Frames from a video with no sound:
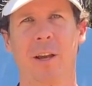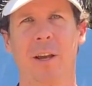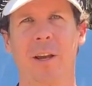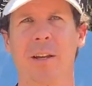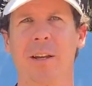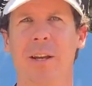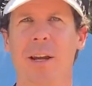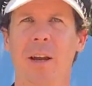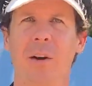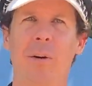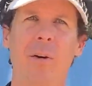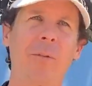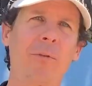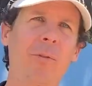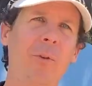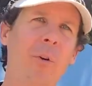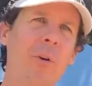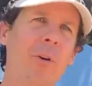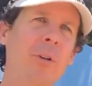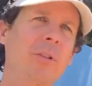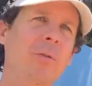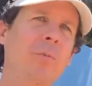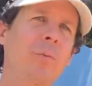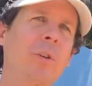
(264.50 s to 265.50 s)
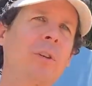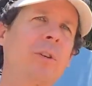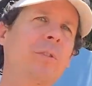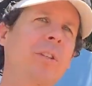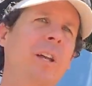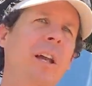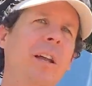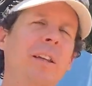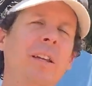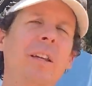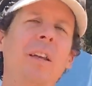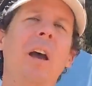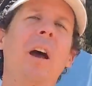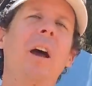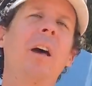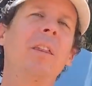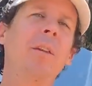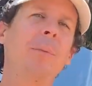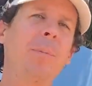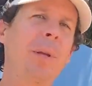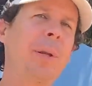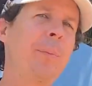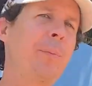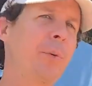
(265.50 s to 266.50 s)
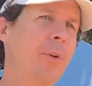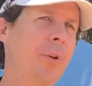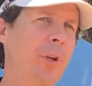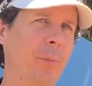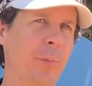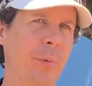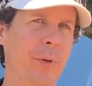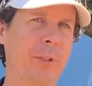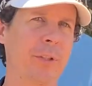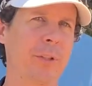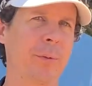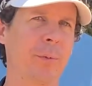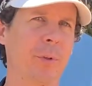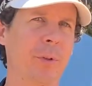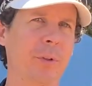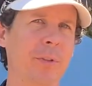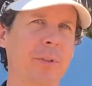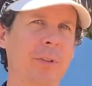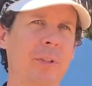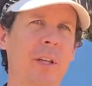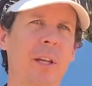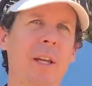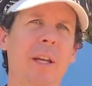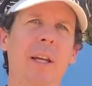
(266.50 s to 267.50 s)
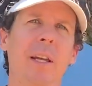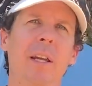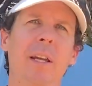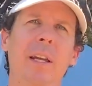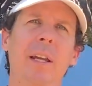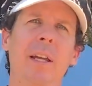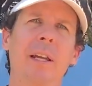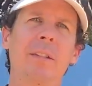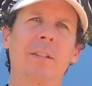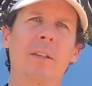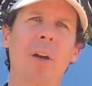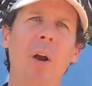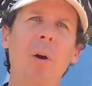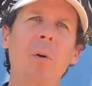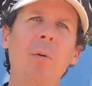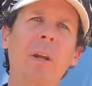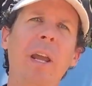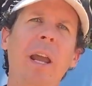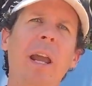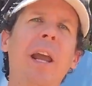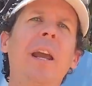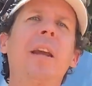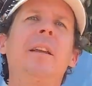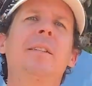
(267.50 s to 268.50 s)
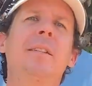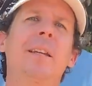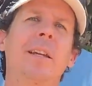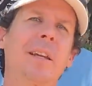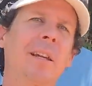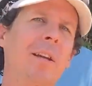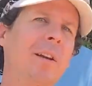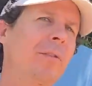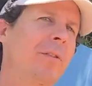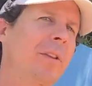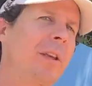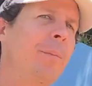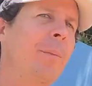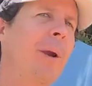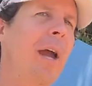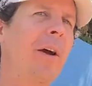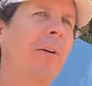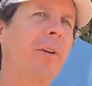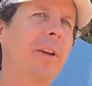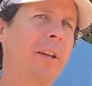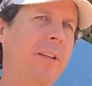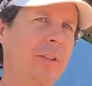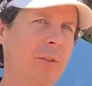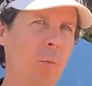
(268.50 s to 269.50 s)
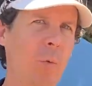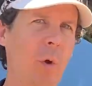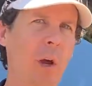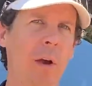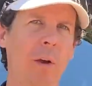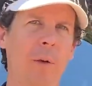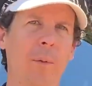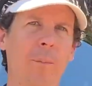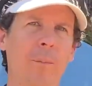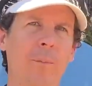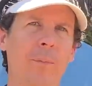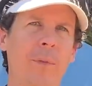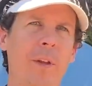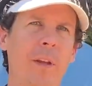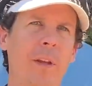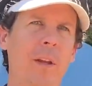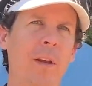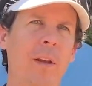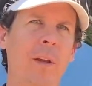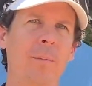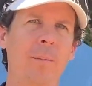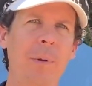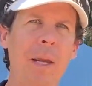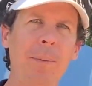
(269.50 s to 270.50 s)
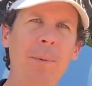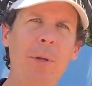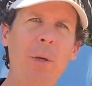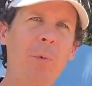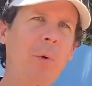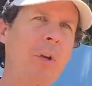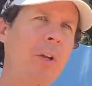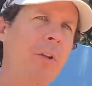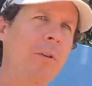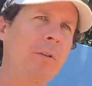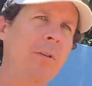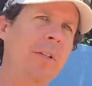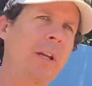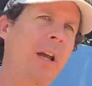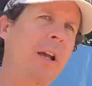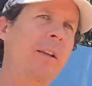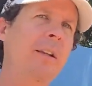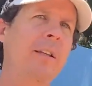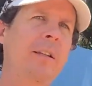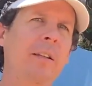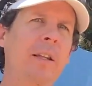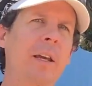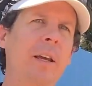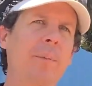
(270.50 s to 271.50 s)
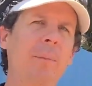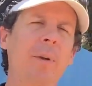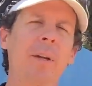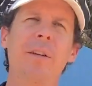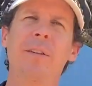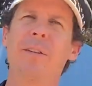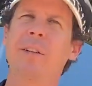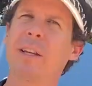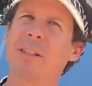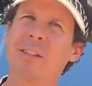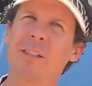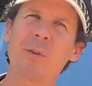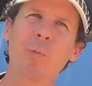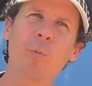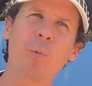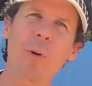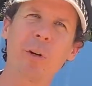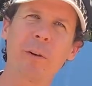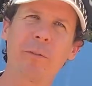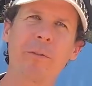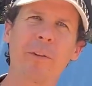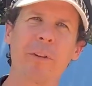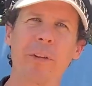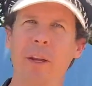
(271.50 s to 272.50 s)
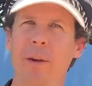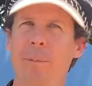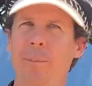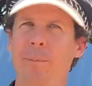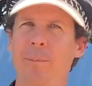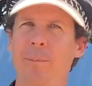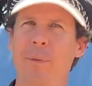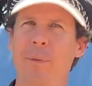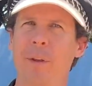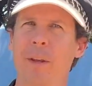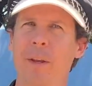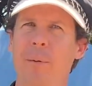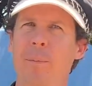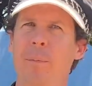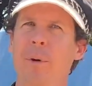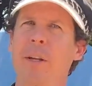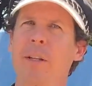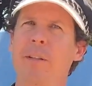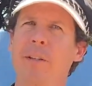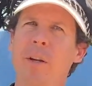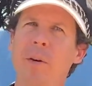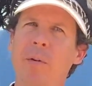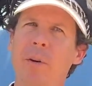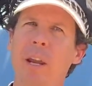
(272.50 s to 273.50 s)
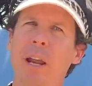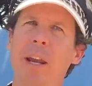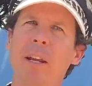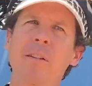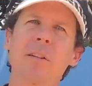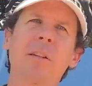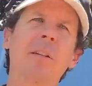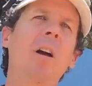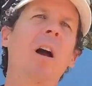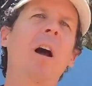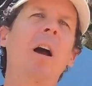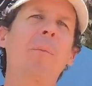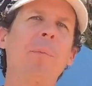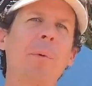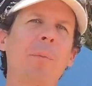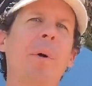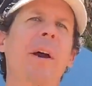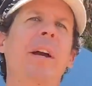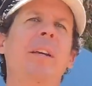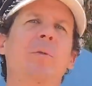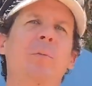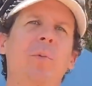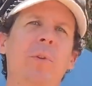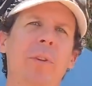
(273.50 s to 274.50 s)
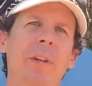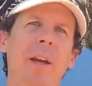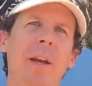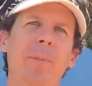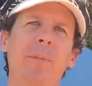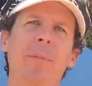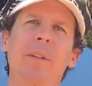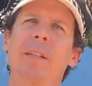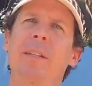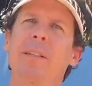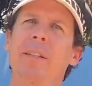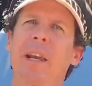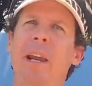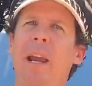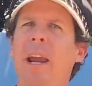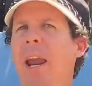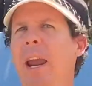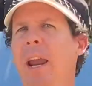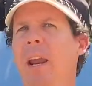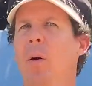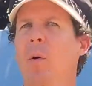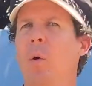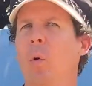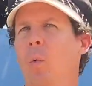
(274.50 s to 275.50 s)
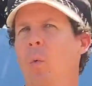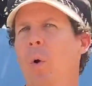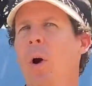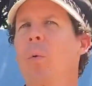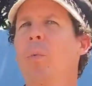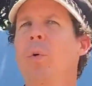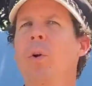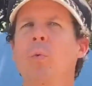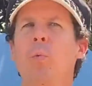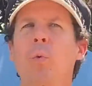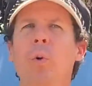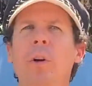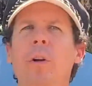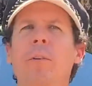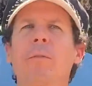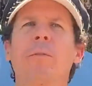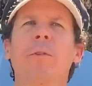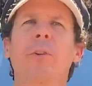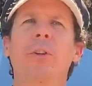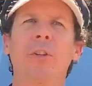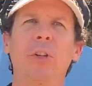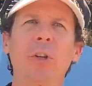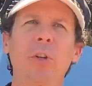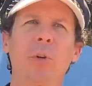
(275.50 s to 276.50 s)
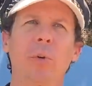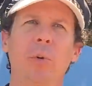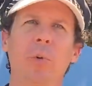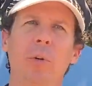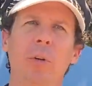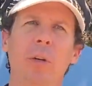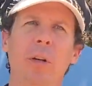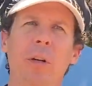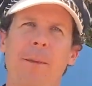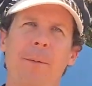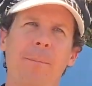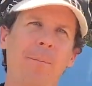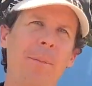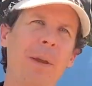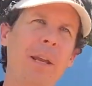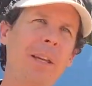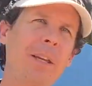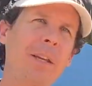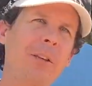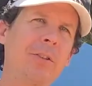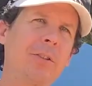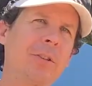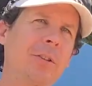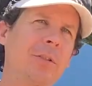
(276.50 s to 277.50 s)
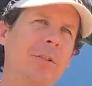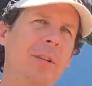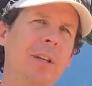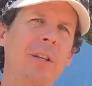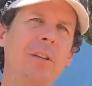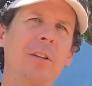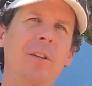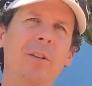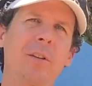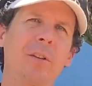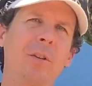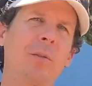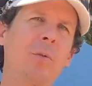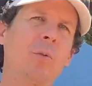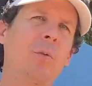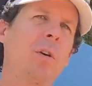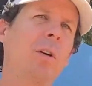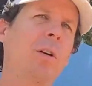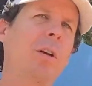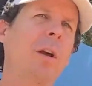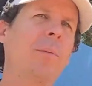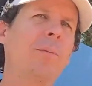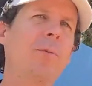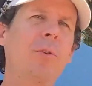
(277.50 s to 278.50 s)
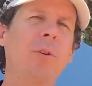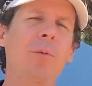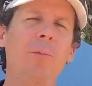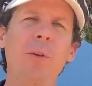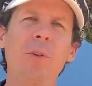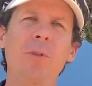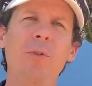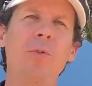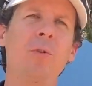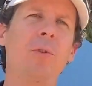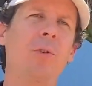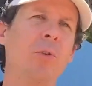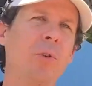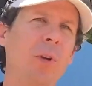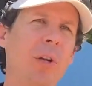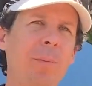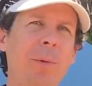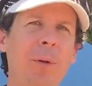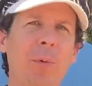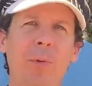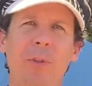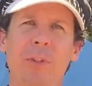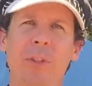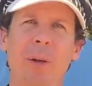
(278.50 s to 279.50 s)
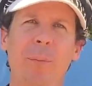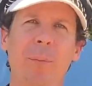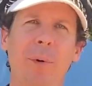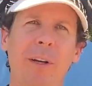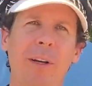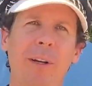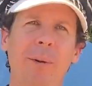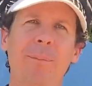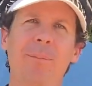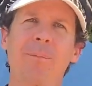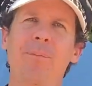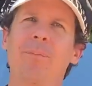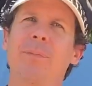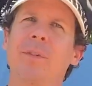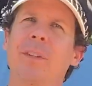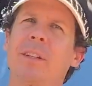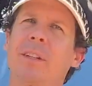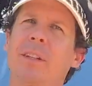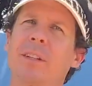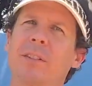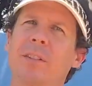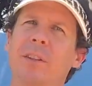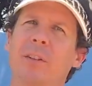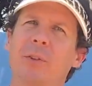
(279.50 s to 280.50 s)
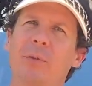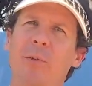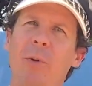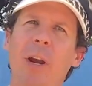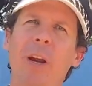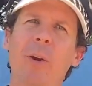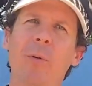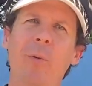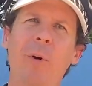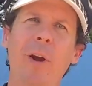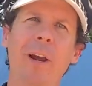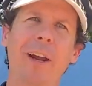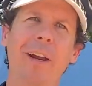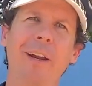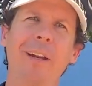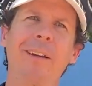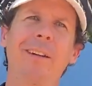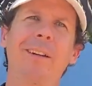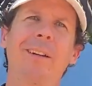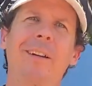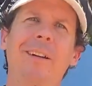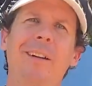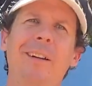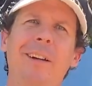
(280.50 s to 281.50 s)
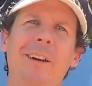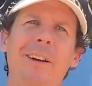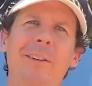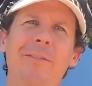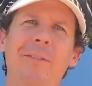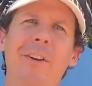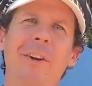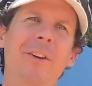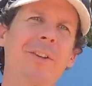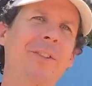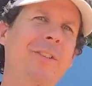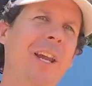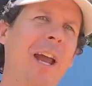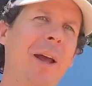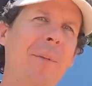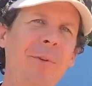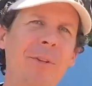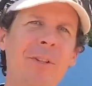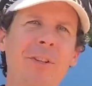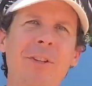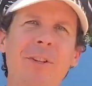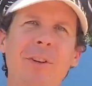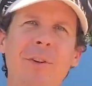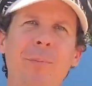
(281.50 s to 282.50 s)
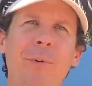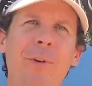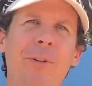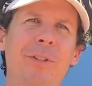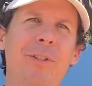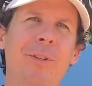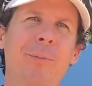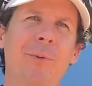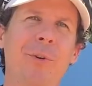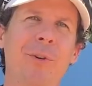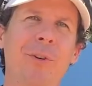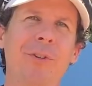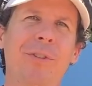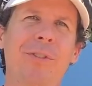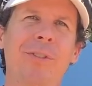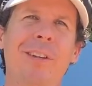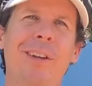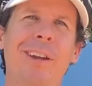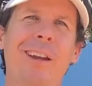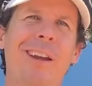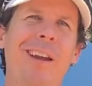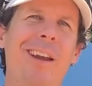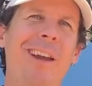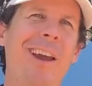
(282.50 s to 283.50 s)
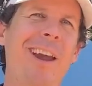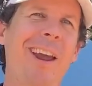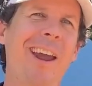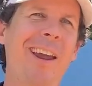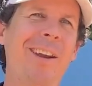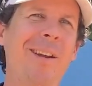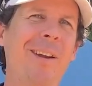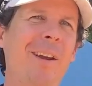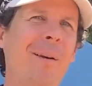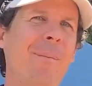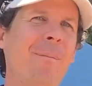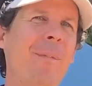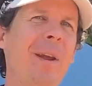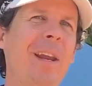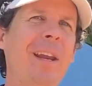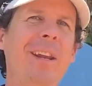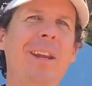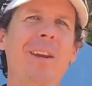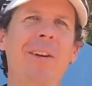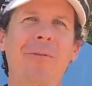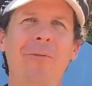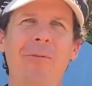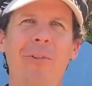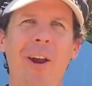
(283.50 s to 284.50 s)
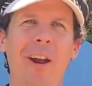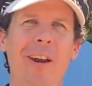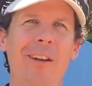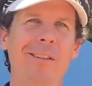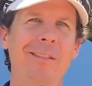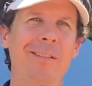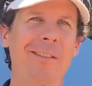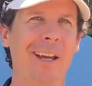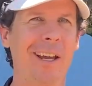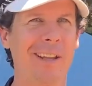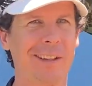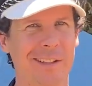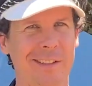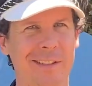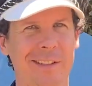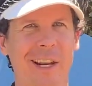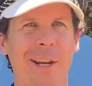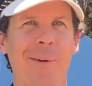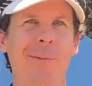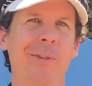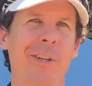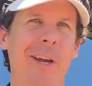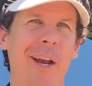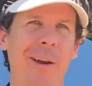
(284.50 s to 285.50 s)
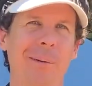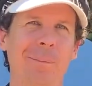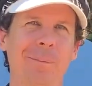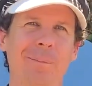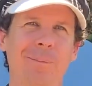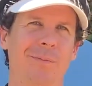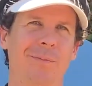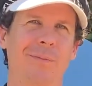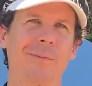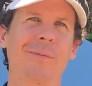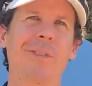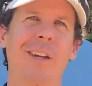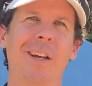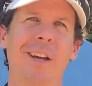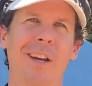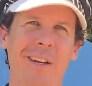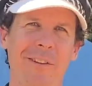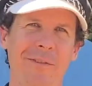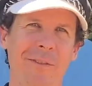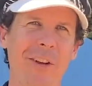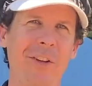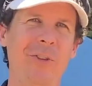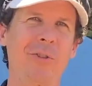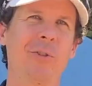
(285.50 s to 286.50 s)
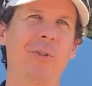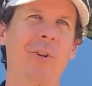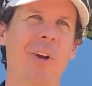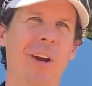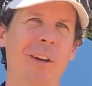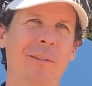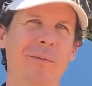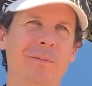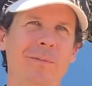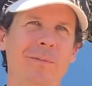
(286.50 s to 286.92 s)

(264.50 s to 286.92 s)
Now, of course, when you're telling other people your principles, it's okay to hear them out as well. Maybe what you're telling them doesn't work for them, but it's okay to compromise with them to say, "Hey, what would work for you?" Making sure that you come to a mutual agreement with somebody is a great way of establishing your principles and making a friend at the same time. Adventure on.